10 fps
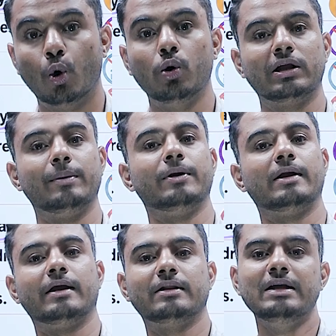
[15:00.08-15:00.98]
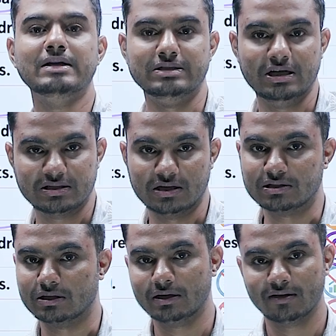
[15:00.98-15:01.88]
don't keep it like the GS
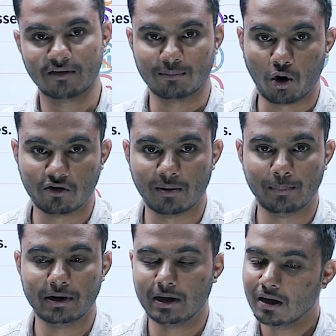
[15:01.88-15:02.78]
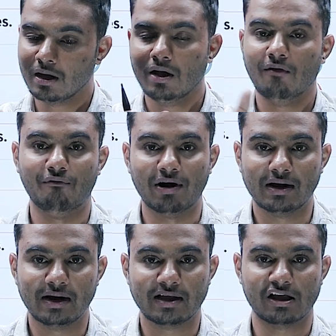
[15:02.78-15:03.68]
answer, that is the small subheading,
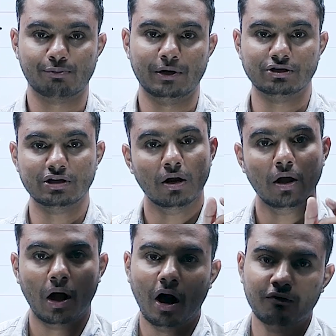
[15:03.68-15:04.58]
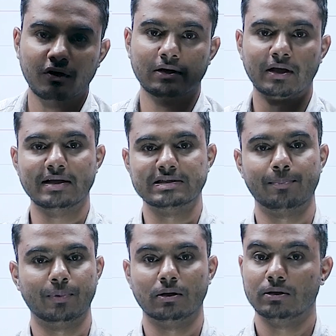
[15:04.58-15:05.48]
one line explanation, offline
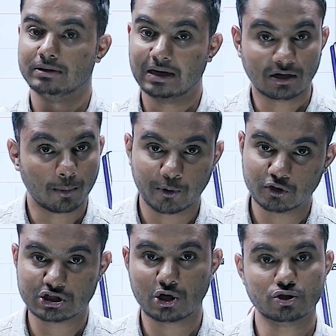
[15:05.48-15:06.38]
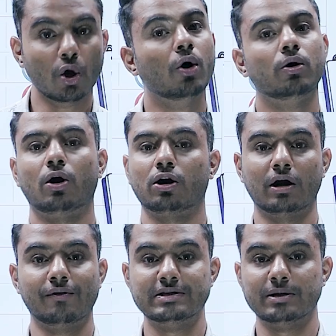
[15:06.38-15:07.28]
example. That approach is also
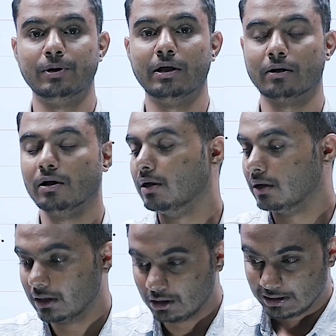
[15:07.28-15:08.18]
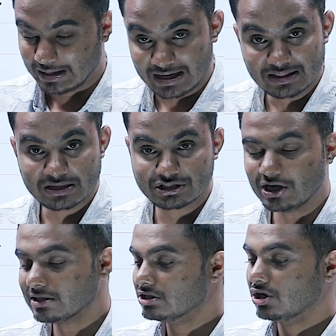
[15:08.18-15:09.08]
not advisable here. Neither
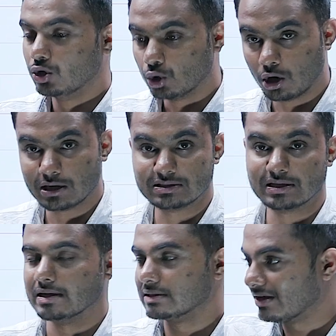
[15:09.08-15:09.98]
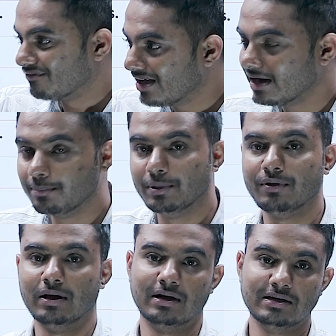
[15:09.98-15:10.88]
GS nor essay, somewhere in
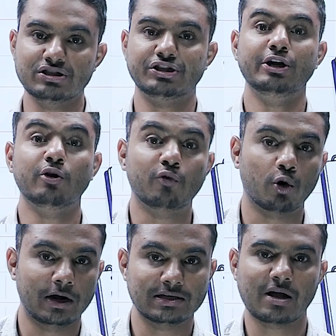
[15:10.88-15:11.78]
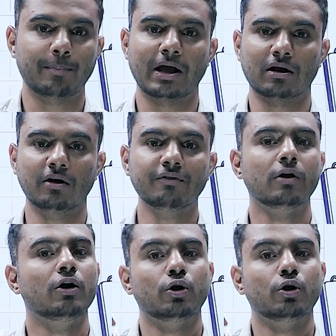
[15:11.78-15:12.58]
between, that is 3 to 4 lines ka paragraph.